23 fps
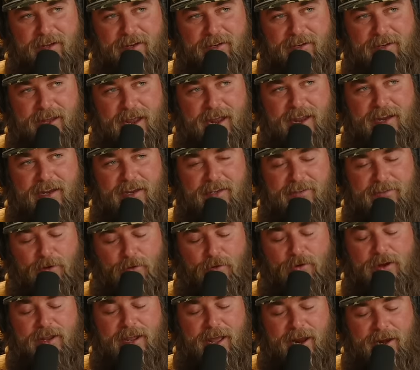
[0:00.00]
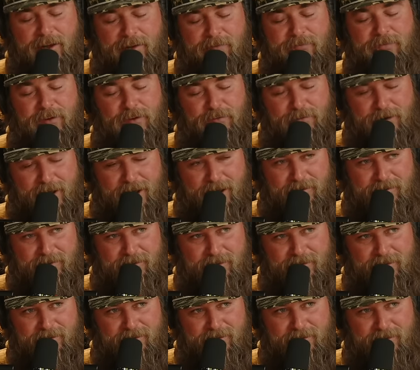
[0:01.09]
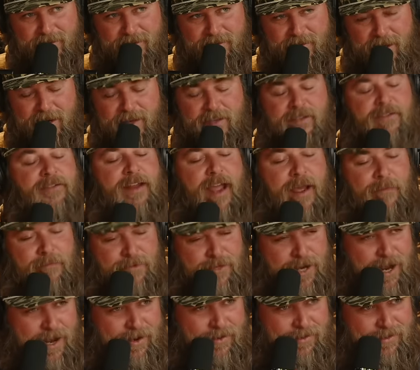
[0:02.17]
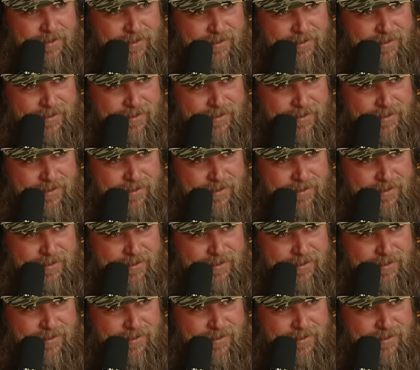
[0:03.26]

Like Dane has already got his phone out because Dane's a Snapchatter.